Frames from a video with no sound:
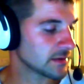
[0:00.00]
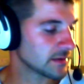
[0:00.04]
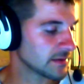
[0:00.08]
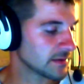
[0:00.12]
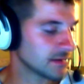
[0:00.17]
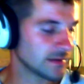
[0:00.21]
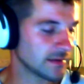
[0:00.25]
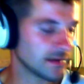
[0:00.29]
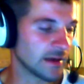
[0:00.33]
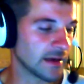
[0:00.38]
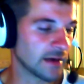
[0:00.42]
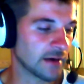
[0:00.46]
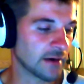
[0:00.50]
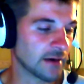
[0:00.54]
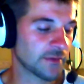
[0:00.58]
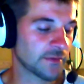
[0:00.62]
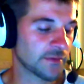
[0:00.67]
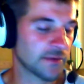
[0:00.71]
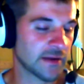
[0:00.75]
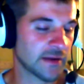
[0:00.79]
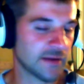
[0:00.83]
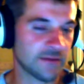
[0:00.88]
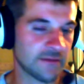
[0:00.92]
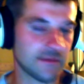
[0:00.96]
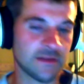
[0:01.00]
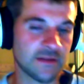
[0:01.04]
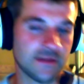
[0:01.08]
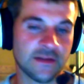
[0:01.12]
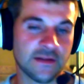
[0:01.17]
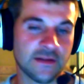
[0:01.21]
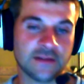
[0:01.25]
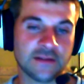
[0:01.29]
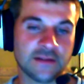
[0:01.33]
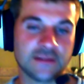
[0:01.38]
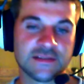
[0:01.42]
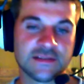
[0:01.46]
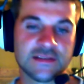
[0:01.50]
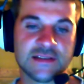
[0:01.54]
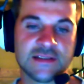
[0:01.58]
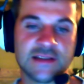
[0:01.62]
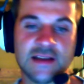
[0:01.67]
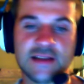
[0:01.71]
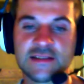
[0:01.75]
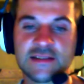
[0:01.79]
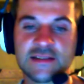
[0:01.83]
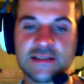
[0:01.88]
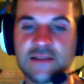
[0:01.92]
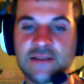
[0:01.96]
Yeah, I don't think I have anything else to say
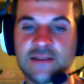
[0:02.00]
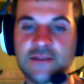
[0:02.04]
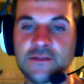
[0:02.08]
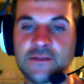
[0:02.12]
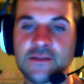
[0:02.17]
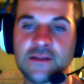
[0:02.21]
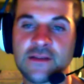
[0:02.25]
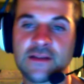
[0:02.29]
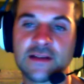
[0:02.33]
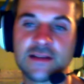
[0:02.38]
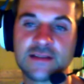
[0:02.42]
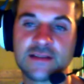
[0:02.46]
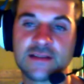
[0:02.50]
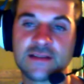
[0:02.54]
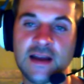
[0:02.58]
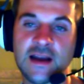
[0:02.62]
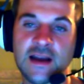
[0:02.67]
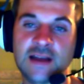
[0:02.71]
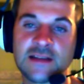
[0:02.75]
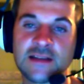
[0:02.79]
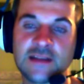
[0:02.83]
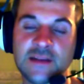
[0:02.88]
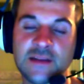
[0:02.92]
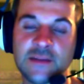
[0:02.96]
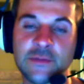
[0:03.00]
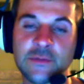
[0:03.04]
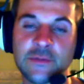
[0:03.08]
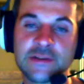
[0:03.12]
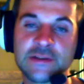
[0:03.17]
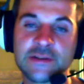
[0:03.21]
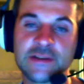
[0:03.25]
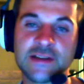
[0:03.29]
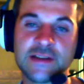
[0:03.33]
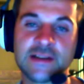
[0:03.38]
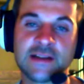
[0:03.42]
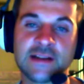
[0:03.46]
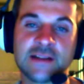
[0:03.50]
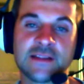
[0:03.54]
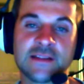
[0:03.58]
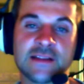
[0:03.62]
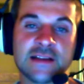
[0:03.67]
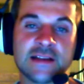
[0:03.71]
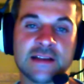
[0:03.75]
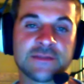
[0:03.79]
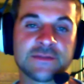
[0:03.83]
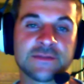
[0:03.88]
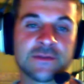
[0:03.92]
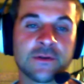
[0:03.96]
except for thanks, guys. I appreciate it.
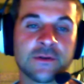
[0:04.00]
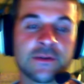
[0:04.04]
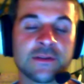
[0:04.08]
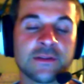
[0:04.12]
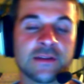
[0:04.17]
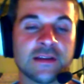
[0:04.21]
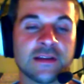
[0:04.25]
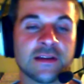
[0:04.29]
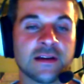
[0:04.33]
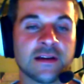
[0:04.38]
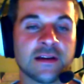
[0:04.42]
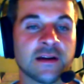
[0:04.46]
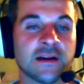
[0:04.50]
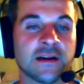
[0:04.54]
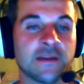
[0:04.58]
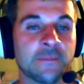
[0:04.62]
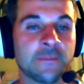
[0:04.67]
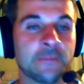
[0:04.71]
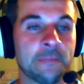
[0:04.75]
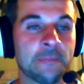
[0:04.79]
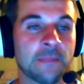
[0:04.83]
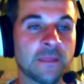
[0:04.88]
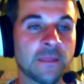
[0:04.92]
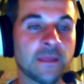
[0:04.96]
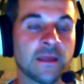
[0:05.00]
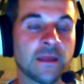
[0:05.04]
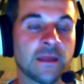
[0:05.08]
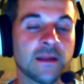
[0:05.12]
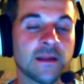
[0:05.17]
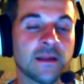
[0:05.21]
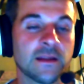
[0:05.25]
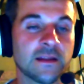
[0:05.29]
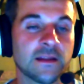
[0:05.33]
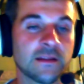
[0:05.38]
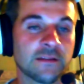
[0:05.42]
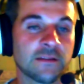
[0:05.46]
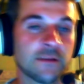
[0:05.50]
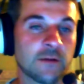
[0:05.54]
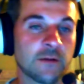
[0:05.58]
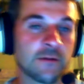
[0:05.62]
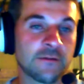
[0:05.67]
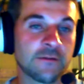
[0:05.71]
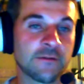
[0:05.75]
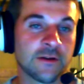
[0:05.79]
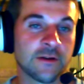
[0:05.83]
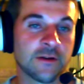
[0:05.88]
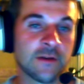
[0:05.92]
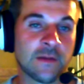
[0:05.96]
Thanks for the um, the
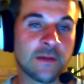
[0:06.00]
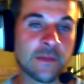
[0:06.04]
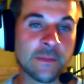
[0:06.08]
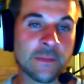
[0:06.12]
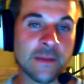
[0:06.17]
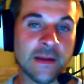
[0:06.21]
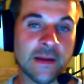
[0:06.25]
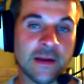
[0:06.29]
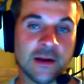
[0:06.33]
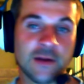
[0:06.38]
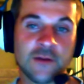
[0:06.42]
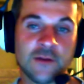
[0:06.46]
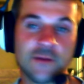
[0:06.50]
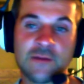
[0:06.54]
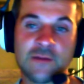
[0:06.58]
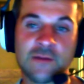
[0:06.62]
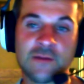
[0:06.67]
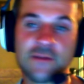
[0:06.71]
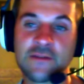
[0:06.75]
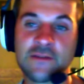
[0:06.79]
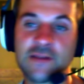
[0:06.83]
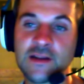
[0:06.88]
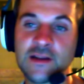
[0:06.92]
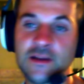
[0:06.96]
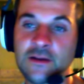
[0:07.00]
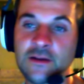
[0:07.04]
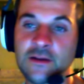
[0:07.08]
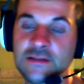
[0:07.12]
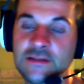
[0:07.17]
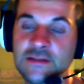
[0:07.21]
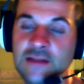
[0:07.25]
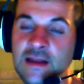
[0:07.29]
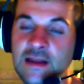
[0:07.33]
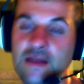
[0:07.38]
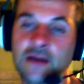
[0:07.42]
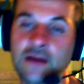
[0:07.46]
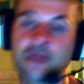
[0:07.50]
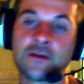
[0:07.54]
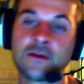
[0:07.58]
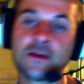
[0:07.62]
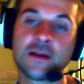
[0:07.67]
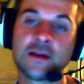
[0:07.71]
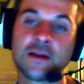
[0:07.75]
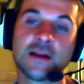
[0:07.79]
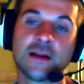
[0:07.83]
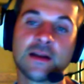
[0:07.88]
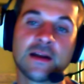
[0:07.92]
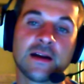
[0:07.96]
revenue I'm making off my videos now.
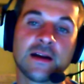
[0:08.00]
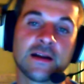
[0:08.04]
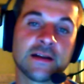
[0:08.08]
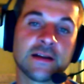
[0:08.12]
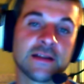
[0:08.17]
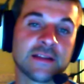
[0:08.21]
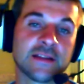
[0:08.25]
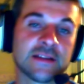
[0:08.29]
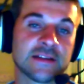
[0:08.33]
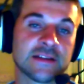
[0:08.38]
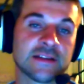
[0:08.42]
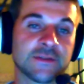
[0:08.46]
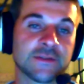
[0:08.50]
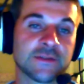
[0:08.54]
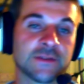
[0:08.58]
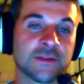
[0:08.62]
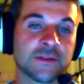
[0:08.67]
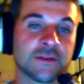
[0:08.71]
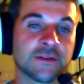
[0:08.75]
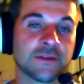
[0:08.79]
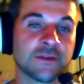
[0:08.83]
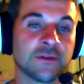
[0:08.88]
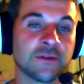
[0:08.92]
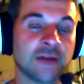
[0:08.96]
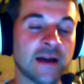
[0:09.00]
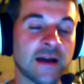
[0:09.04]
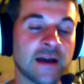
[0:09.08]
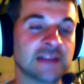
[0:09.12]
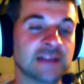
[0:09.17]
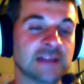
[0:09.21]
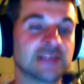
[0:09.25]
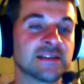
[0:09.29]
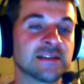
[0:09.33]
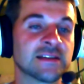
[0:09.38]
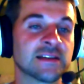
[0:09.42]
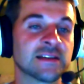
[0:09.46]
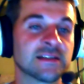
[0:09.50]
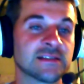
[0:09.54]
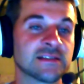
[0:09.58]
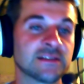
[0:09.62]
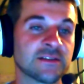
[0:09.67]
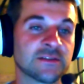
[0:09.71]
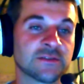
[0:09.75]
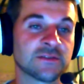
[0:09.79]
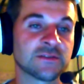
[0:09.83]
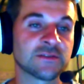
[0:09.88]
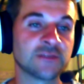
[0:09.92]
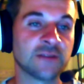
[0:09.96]
Uh, thanks for the Google AdSense and
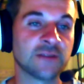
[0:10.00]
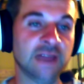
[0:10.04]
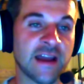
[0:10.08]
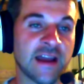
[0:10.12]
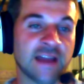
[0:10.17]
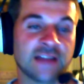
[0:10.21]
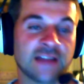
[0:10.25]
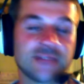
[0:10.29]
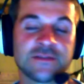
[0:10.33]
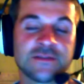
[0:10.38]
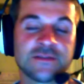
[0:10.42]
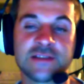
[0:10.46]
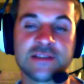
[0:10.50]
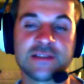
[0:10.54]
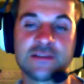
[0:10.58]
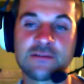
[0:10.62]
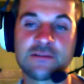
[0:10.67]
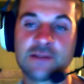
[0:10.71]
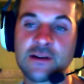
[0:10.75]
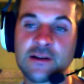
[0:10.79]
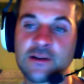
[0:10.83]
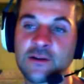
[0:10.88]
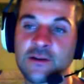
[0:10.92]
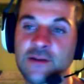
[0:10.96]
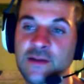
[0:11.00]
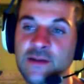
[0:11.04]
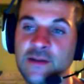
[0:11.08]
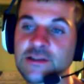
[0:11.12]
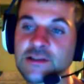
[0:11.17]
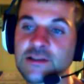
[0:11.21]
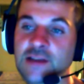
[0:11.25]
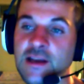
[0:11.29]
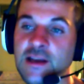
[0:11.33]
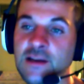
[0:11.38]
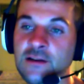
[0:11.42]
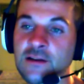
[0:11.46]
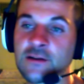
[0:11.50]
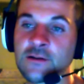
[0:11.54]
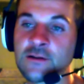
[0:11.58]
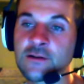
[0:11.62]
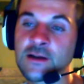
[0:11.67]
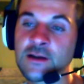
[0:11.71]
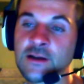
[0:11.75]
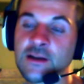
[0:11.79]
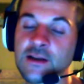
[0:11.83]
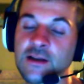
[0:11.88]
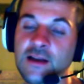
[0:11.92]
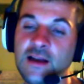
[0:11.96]
those little ads you see running on my channel.
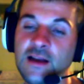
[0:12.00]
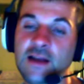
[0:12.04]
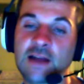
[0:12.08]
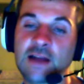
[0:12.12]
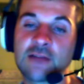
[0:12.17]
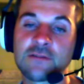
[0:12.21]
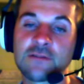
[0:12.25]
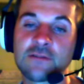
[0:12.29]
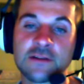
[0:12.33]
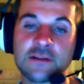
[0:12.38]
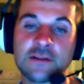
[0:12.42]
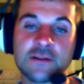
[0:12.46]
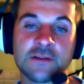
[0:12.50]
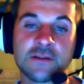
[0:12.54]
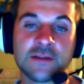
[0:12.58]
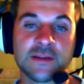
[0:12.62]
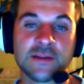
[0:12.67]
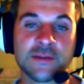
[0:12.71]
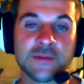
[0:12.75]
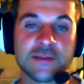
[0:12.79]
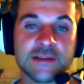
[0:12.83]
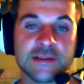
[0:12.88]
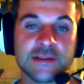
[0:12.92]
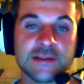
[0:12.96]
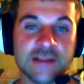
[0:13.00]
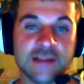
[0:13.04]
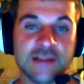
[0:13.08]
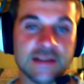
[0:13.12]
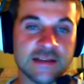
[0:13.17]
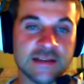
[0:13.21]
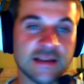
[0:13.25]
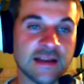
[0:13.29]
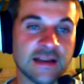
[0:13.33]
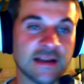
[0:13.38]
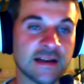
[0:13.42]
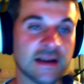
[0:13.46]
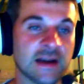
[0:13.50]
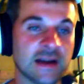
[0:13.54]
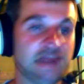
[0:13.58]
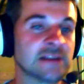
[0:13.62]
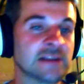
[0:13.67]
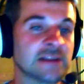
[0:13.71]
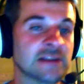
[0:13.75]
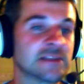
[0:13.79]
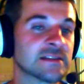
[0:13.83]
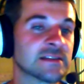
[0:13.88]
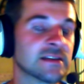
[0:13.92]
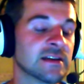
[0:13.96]
I really, really appreciate that,
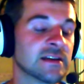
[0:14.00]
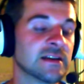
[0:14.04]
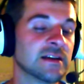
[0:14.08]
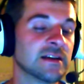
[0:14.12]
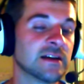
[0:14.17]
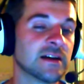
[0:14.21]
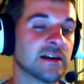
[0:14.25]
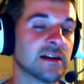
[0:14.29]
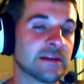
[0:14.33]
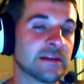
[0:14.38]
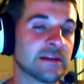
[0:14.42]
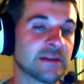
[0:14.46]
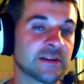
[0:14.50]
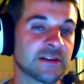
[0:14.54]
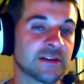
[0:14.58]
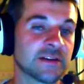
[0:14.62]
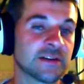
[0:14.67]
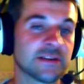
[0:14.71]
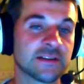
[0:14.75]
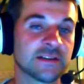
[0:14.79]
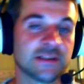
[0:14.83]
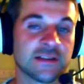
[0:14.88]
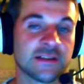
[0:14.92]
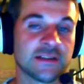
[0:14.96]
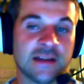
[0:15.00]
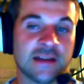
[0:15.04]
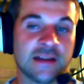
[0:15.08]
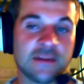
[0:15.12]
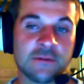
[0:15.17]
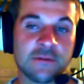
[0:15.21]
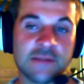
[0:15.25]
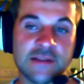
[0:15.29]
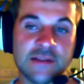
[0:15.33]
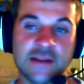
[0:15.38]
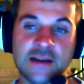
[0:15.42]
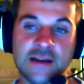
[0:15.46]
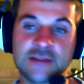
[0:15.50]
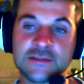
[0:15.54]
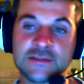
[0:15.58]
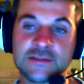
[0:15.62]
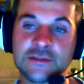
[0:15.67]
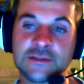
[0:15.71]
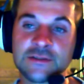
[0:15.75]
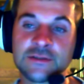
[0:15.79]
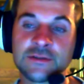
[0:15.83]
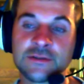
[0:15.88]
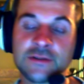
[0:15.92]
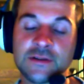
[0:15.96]
guys. Um, I couldn't have done that without
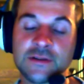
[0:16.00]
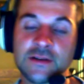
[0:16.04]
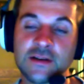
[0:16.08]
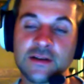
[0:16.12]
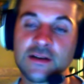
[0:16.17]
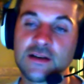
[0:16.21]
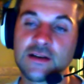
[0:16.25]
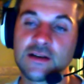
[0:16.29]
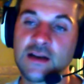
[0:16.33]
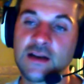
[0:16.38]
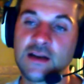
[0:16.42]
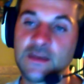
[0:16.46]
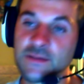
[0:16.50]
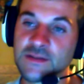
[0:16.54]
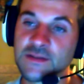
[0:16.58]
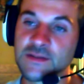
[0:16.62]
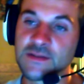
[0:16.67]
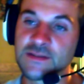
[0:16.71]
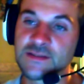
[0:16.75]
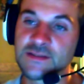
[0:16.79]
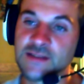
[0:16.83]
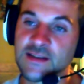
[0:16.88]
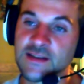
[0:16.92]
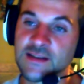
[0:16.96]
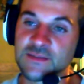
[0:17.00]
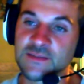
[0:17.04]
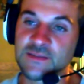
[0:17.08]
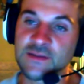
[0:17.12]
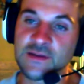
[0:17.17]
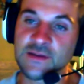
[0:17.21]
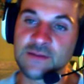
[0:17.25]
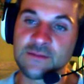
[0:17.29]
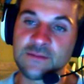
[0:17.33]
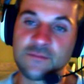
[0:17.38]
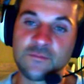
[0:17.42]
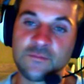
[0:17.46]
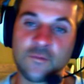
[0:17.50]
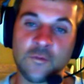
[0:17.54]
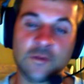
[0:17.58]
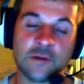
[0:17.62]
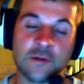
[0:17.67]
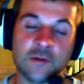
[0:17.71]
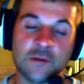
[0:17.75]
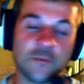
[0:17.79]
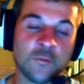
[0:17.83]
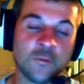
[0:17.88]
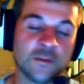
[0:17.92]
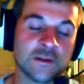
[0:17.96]
you. Um, it just gets me
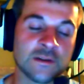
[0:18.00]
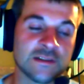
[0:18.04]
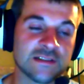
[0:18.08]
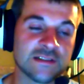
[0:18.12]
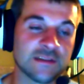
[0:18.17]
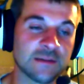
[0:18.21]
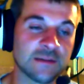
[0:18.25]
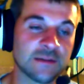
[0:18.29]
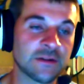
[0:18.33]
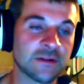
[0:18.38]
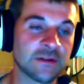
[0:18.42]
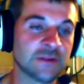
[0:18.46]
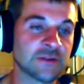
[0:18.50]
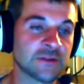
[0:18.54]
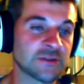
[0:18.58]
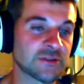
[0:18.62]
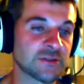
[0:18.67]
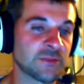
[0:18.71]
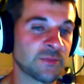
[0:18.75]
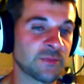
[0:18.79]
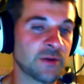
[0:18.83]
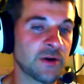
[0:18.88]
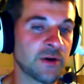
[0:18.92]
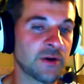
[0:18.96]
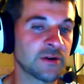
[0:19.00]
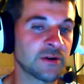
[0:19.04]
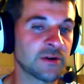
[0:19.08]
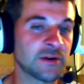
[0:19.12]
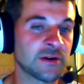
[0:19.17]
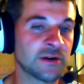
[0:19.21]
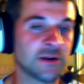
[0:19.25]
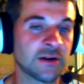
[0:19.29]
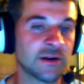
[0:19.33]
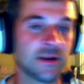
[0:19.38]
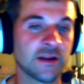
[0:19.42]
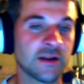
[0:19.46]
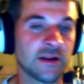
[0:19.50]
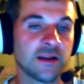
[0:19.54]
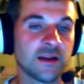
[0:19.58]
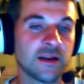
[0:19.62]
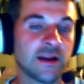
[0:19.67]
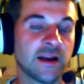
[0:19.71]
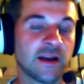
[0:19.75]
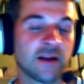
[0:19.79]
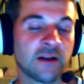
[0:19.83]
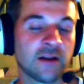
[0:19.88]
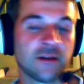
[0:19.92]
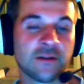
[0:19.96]
one one step closer to partner.
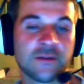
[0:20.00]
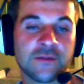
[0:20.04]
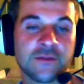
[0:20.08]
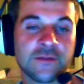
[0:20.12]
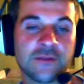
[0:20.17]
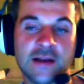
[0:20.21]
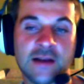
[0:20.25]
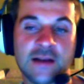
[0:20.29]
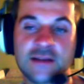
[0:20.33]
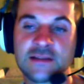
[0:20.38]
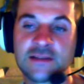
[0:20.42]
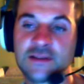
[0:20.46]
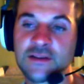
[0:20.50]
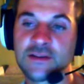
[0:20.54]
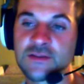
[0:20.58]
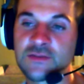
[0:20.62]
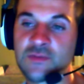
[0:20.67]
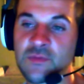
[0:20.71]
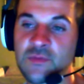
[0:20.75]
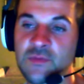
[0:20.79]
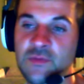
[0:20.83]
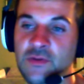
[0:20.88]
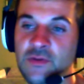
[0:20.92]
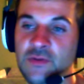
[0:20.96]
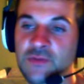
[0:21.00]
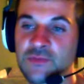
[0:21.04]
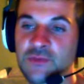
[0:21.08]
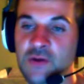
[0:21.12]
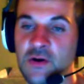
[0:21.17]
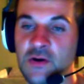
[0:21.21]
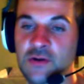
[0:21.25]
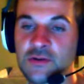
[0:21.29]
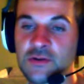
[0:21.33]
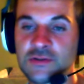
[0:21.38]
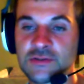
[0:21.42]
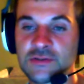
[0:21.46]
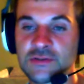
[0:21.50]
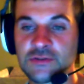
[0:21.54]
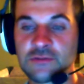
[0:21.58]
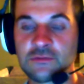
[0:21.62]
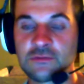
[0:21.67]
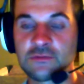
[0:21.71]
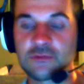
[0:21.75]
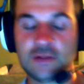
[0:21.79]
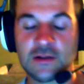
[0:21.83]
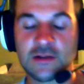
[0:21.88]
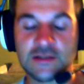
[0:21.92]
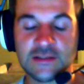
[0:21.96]
I don't know if you guys noticed, but most partners do
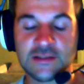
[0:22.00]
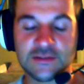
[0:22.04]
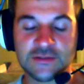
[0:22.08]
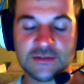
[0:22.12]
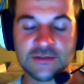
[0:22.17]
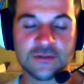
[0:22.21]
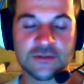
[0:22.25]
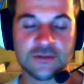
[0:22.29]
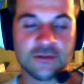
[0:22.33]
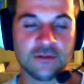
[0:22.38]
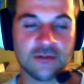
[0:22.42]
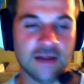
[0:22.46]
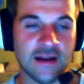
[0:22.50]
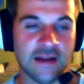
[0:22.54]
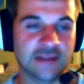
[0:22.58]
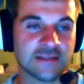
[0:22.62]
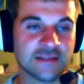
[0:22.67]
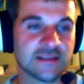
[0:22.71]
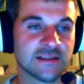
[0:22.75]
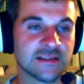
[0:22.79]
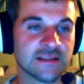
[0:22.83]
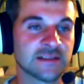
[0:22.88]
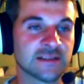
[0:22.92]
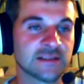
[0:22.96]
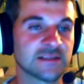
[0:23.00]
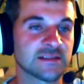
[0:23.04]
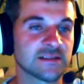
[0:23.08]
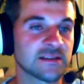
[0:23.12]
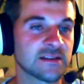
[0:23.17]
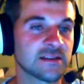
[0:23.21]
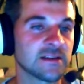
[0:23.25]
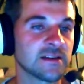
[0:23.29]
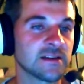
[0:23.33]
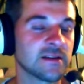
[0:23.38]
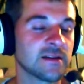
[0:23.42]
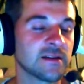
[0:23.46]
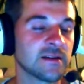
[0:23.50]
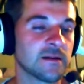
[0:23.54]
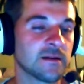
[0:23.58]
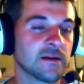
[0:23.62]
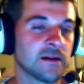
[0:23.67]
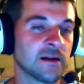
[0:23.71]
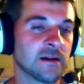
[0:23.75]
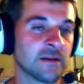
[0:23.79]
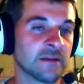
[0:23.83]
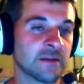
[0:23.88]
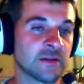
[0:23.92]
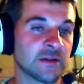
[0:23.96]
run these Google AdSense
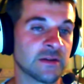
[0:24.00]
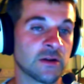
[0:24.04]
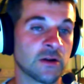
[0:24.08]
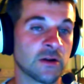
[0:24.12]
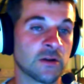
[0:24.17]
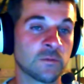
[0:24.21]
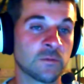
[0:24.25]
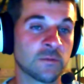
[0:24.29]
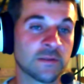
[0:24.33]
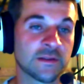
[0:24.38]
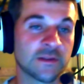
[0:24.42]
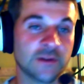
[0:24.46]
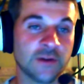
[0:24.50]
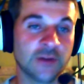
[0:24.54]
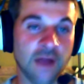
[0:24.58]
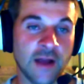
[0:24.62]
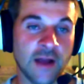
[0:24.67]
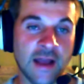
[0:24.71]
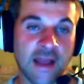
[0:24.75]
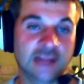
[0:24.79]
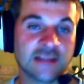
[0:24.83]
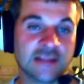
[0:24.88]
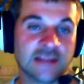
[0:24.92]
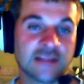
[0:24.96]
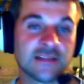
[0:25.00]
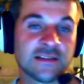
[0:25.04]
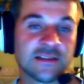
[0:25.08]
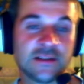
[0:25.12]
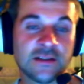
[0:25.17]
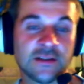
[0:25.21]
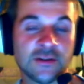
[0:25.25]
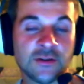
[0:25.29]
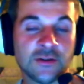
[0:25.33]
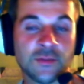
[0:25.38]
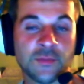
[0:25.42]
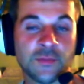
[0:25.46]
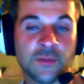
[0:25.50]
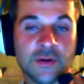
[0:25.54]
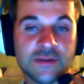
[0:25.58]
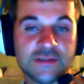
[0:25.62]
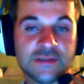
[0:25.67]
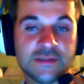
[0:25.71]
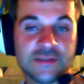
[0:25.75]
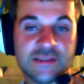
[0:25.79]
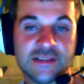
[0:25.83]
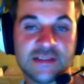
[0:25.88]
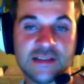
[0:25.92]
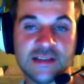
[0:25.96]
um, along with their ads and the little
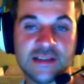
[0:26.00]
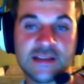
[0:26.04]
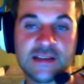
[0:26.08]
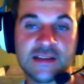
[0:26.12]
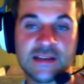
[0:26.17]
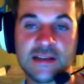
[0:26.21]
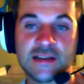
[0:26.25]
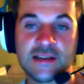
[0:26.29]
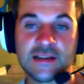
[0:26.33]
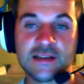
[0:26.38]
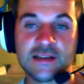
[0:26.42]
perks that they get.